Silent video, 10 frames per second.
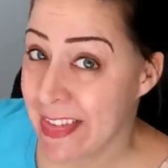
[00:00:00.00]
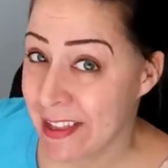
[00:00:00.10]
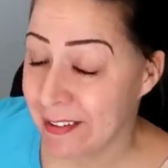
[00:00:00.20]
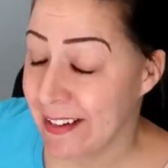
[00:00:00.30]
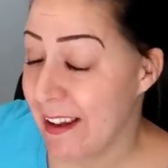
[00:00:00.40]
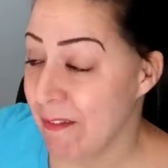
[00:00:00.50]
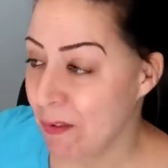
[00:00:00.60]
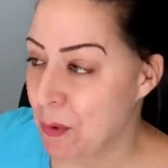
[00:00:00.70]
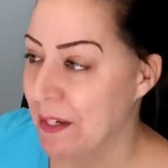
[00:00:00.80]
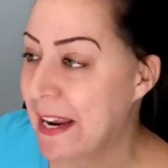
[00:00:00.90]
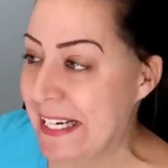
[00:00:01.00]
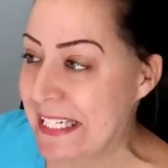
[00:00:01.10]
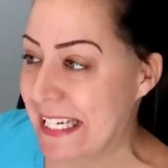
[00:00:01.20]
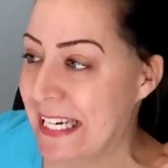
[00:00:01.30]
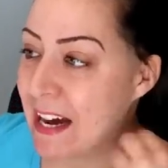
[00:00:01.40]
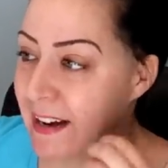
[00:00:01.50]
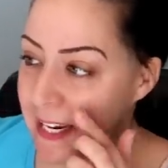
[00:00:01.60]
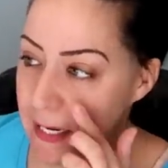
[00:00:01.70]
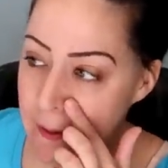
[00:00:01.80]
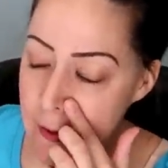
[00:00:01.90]
thirty-four
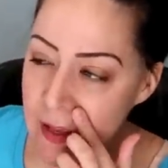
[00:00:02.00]
ninety-nine.